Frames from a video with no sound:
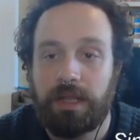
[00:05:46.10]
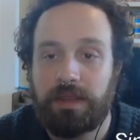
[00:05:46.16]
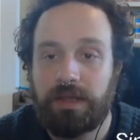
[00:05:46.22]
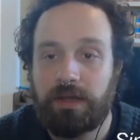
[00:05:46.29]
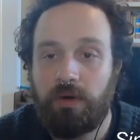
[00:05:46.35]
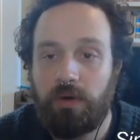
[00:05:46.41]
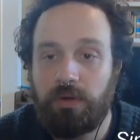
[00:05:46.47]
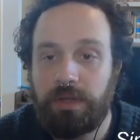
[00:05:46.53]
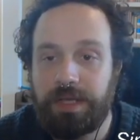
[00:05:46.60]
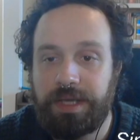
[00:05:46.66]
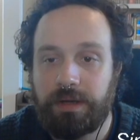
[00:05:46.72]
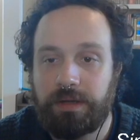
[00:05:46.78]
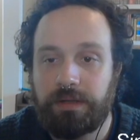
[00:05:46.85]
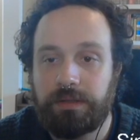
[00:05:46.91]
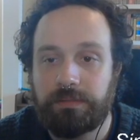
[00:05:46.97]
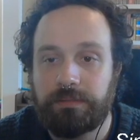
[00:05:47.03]
goal
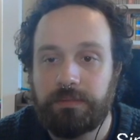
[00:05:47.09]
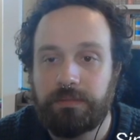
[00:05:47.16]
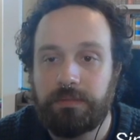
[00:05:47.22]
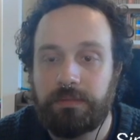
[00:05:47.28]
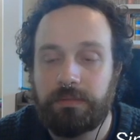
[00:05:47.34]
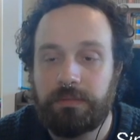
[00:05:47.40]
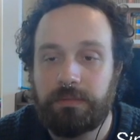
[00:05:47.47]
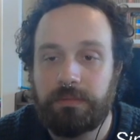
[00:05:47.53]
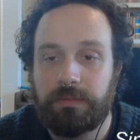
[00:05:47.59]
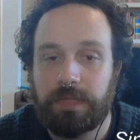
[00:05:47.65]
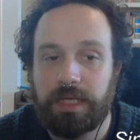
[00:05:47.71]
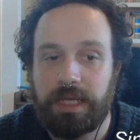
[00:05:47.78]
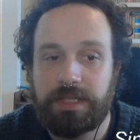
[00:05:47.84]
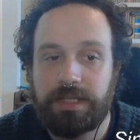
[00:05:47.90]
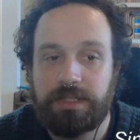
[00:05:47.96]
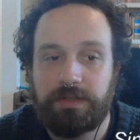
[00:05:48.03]
here
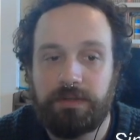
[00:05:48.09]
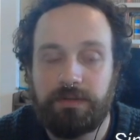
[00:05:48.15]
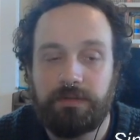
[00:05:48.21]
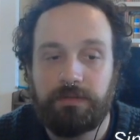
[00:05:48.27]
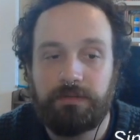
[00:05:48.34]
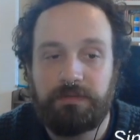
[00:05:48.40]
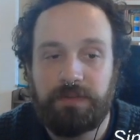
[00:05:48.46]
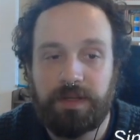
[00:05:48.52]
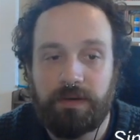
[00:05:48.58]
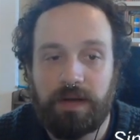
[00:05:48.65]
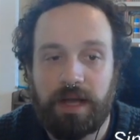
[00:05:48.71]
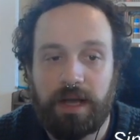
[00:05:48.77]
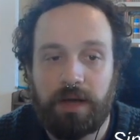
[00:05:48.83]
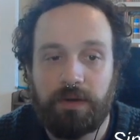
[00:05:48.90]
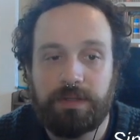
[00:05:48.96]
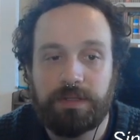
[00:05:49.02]
is to figure
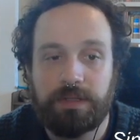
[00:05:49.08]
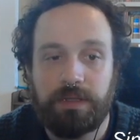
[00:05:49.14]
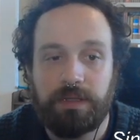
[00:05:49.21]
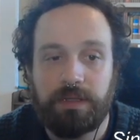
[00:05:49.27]
out,